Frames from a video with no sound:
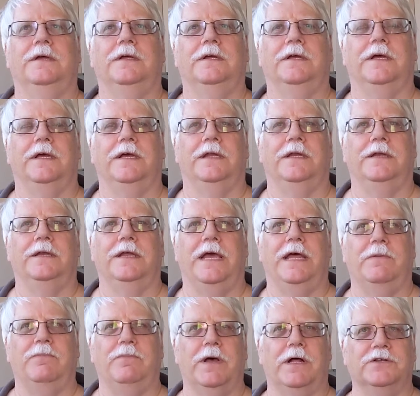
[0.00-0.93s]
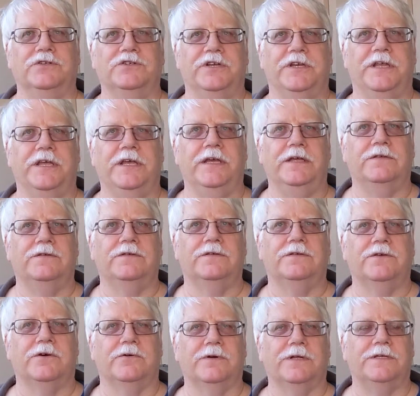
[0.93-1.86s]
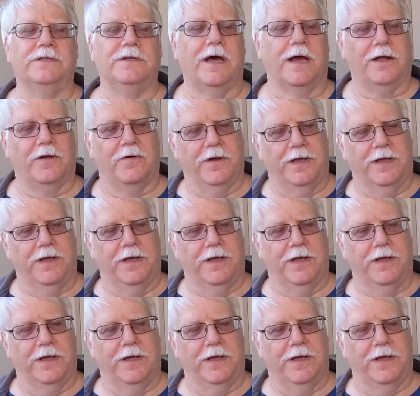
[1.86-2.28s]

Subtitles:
and Belgian yeast. So it's not